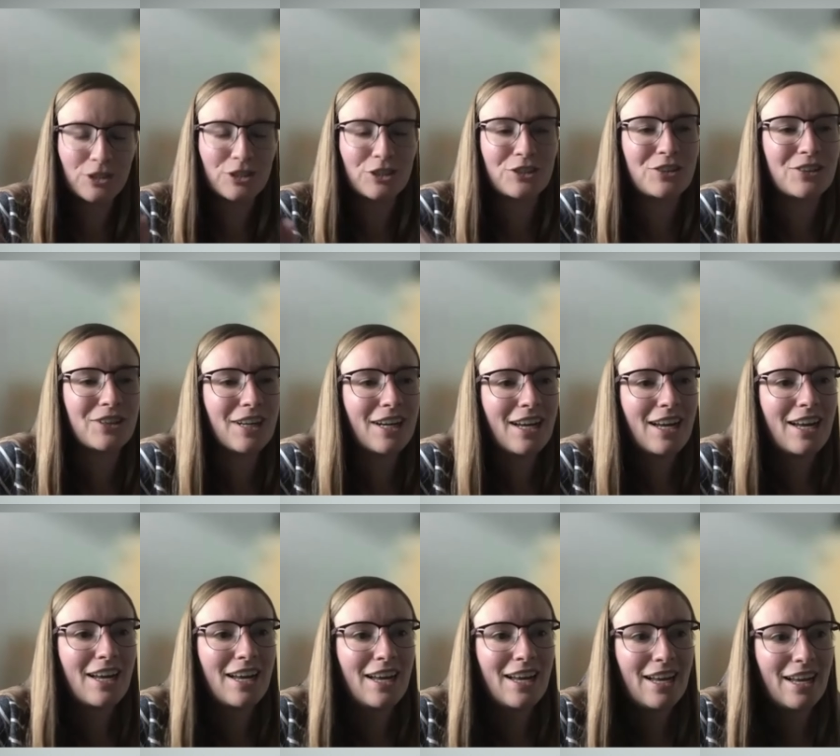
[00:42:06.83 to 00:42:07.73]
So
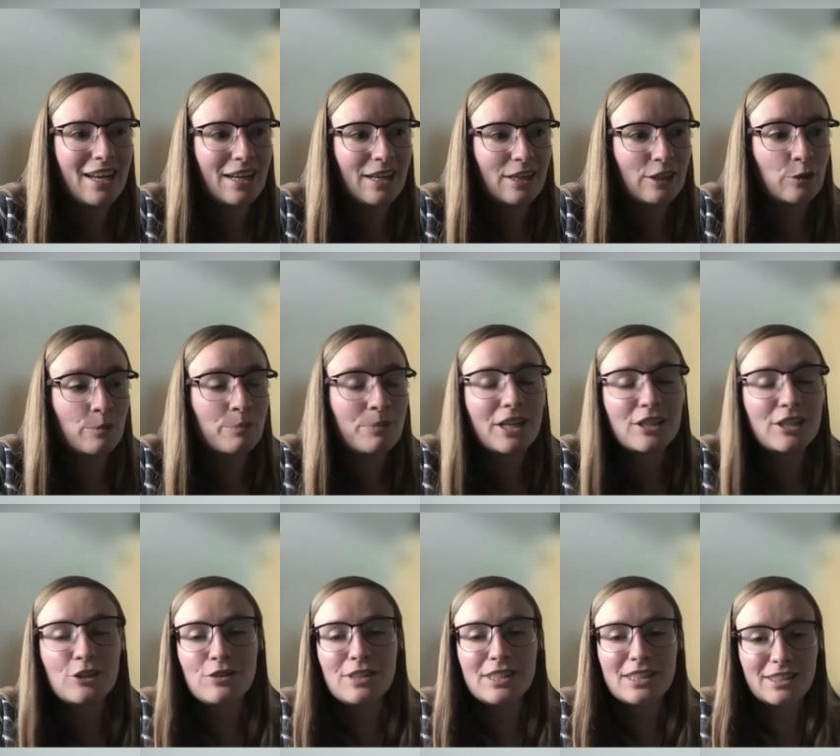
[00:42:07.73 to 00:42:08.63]

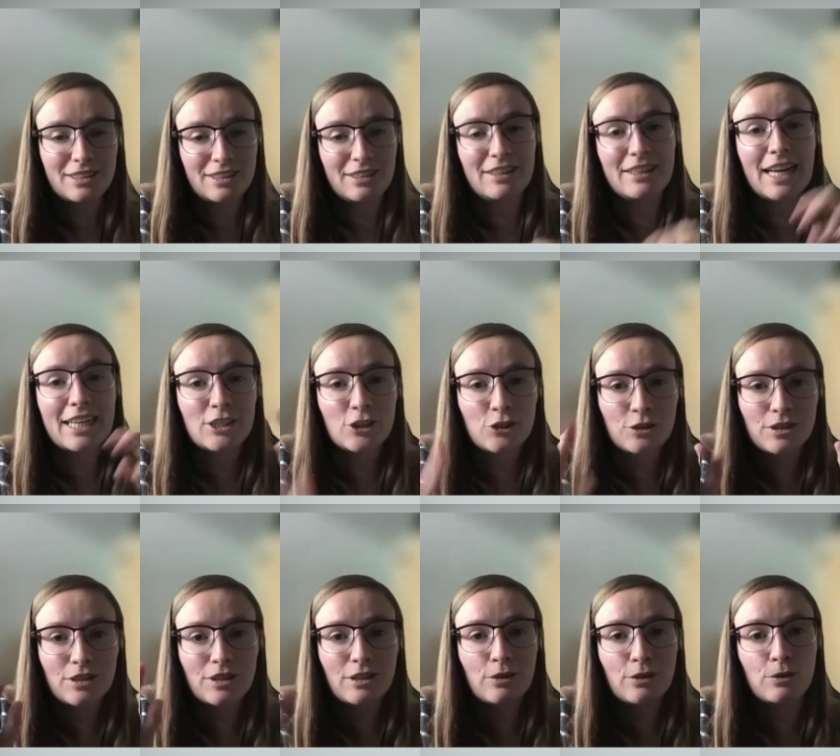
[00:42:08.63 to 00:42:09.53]
compared to its
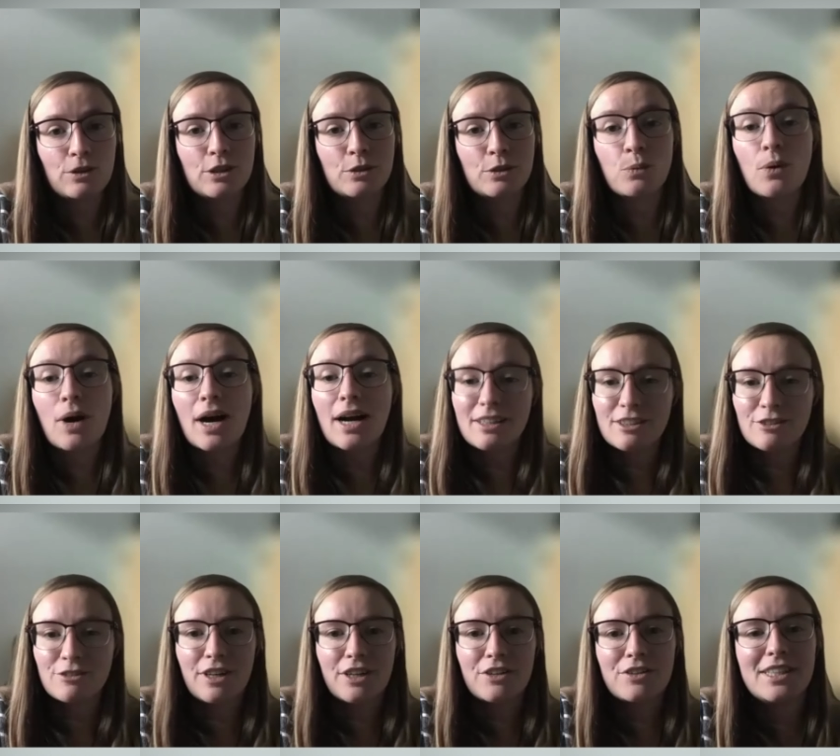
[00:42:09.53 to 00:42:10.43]
natural or the
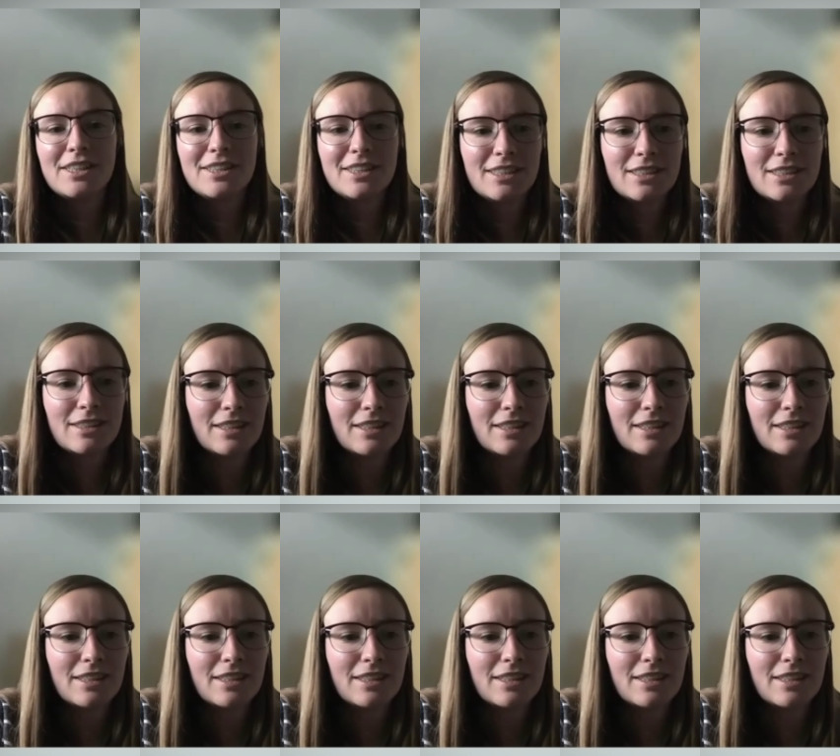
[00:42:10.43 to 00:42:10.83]
wild variant,